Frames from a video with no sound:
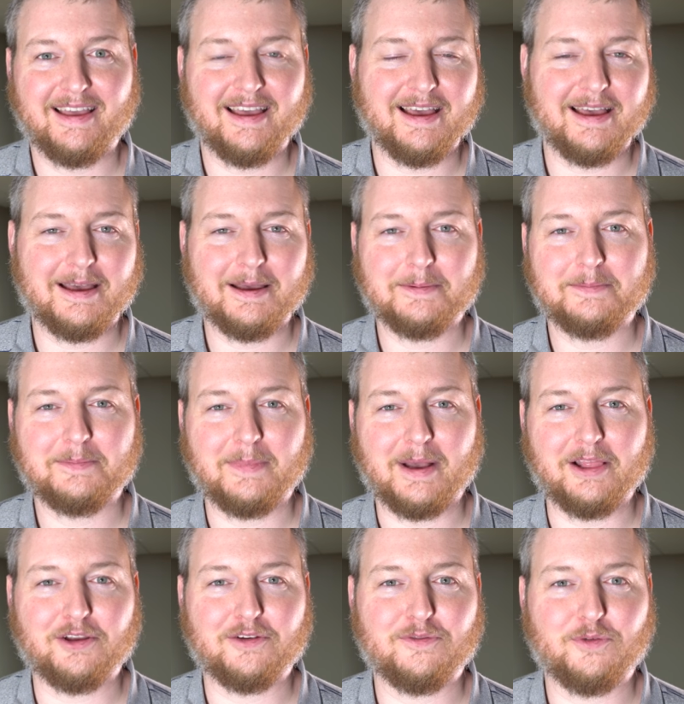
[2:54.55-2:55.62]
um,
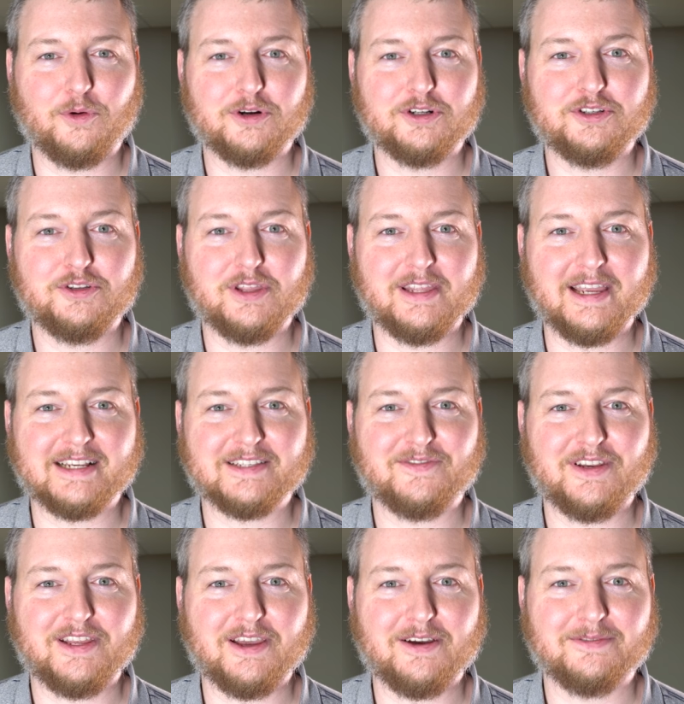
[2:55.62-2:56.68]
I look forward to the next
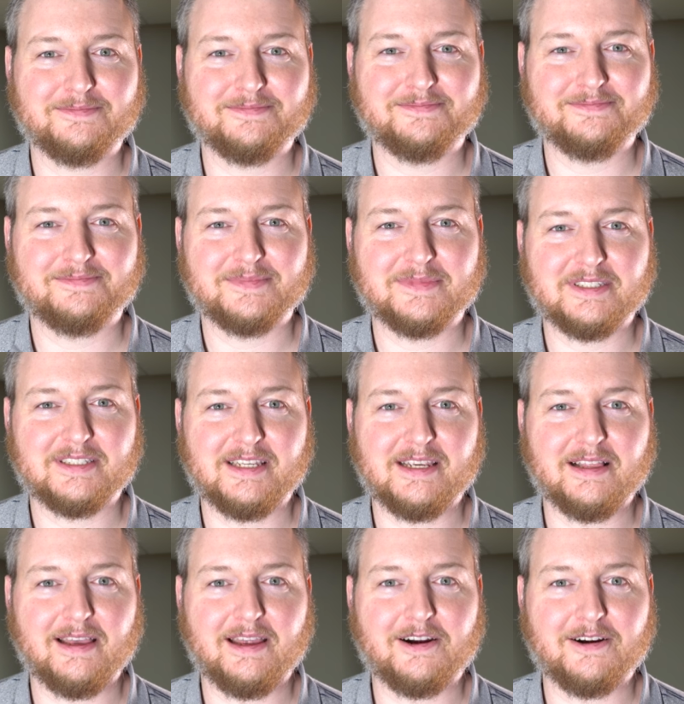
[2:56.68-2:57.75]
video. See
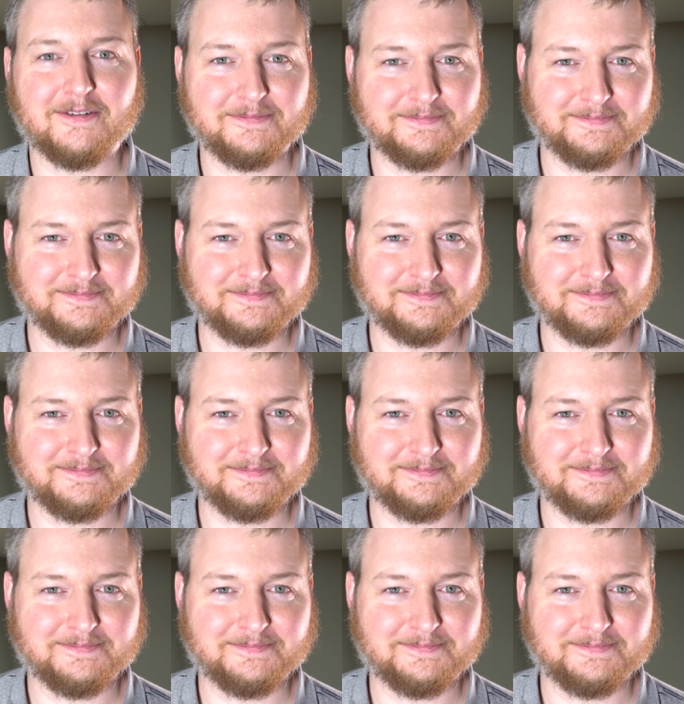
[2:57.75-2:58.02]
you later.